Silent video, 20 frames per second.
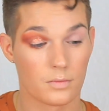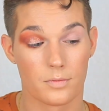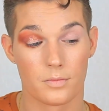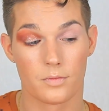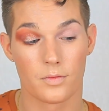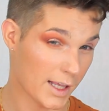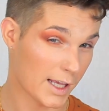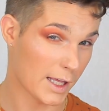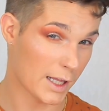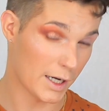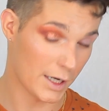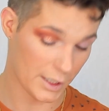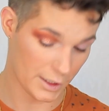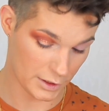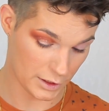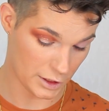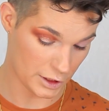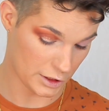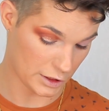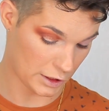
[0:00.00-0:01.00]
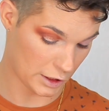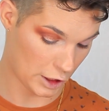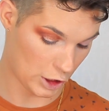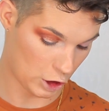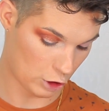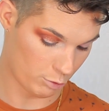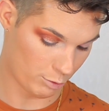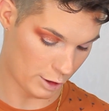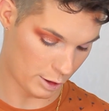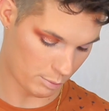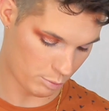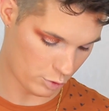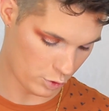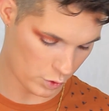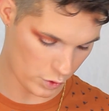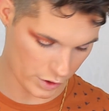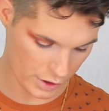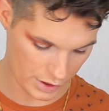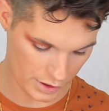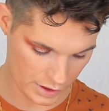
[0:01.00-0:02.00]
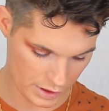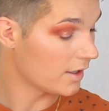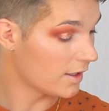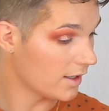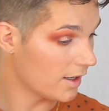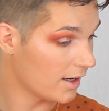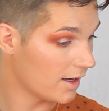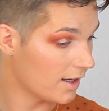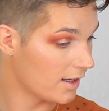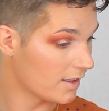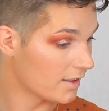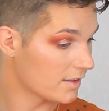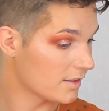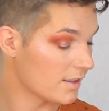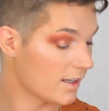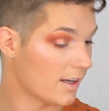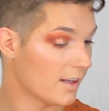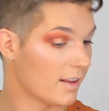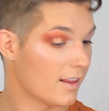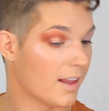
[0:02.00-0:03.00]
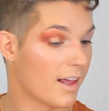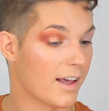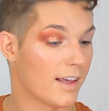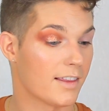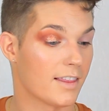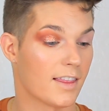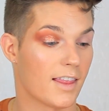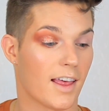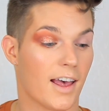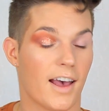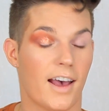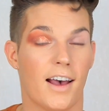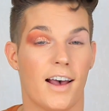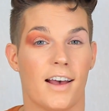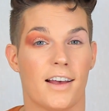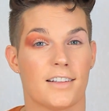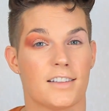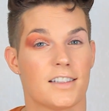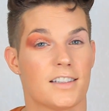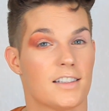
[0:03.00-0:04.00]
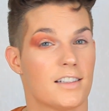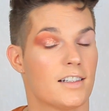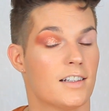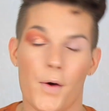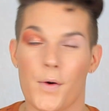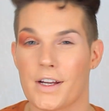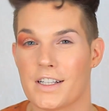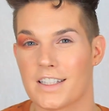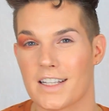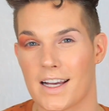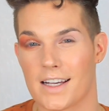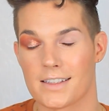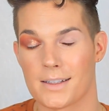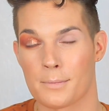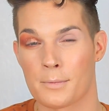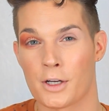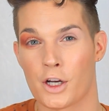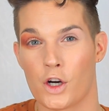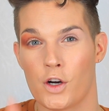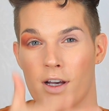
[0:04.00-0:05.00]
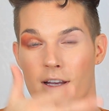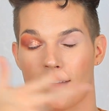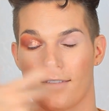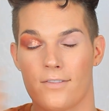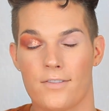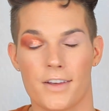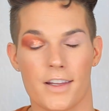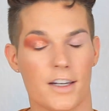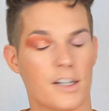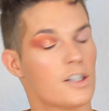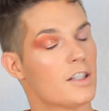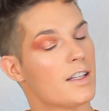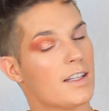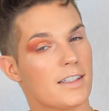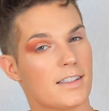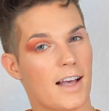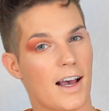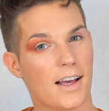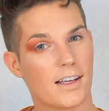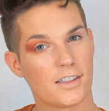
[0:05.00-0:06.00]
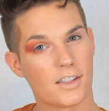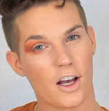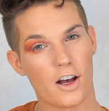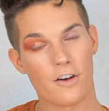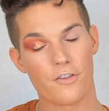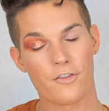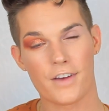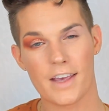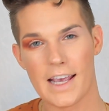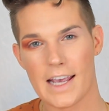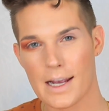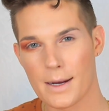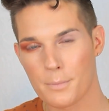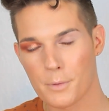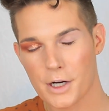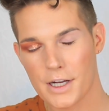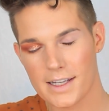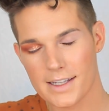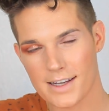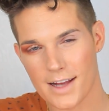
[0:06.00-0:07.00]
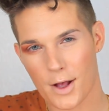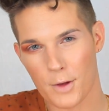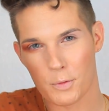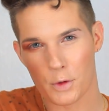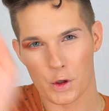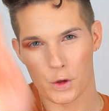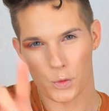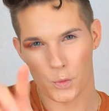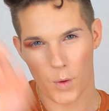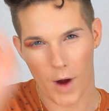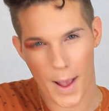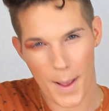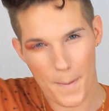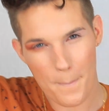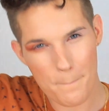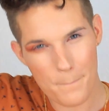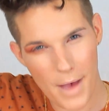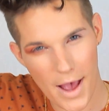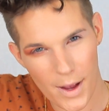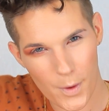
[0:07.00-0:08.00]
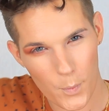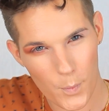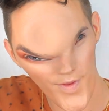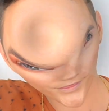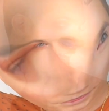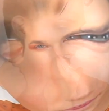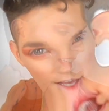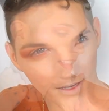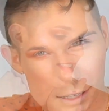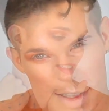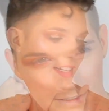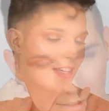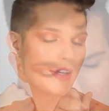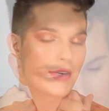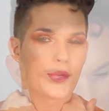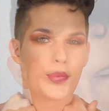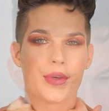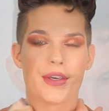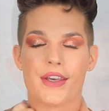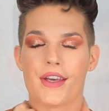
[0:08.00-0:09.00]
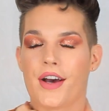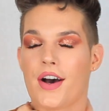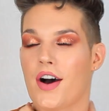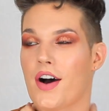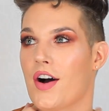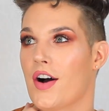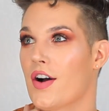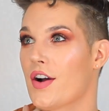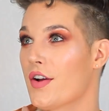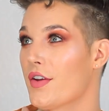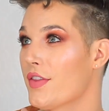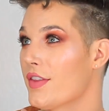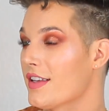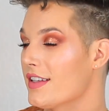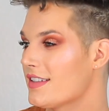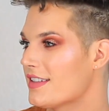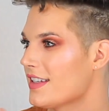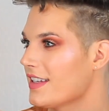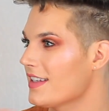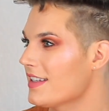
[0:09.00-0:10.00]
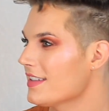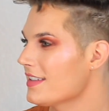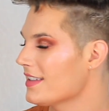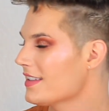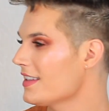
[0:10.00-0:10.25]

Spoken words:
I think I need just a little bit more. Yes, I like that. Alright you guys, I'm going to go ahead and finish these eyes off camera and I'll be right back with you. Here we are. This is